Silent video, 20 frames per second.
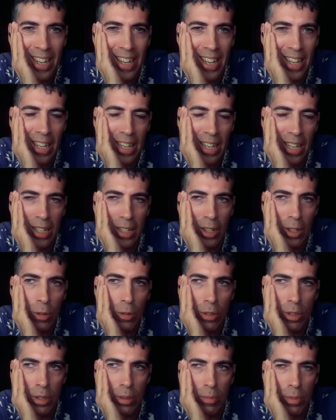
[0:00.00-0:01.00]
and kind of like
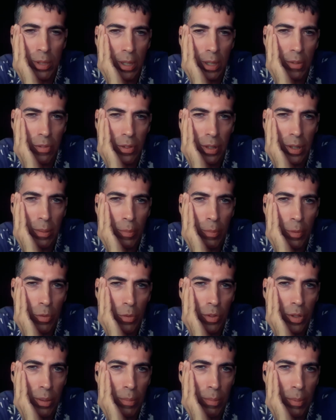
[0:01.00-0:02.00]
lose themselves in the
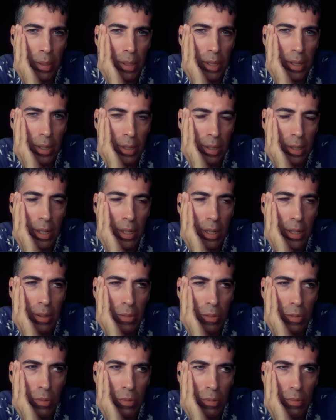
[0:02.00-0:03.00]
movie a bit and kind
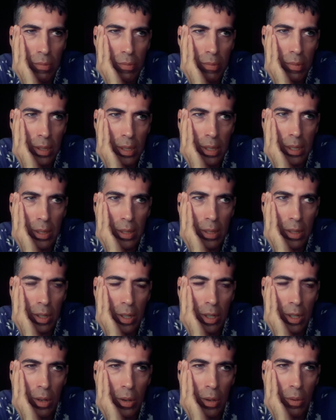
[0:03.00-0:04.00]
of
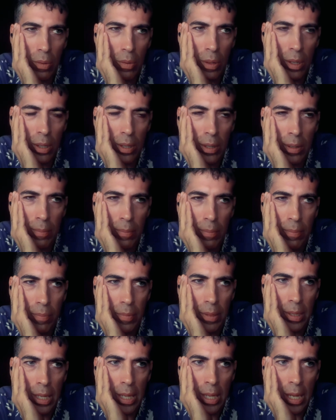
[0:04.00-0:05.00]
you know
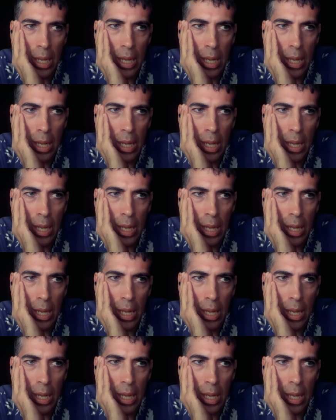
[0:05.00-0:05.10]
um,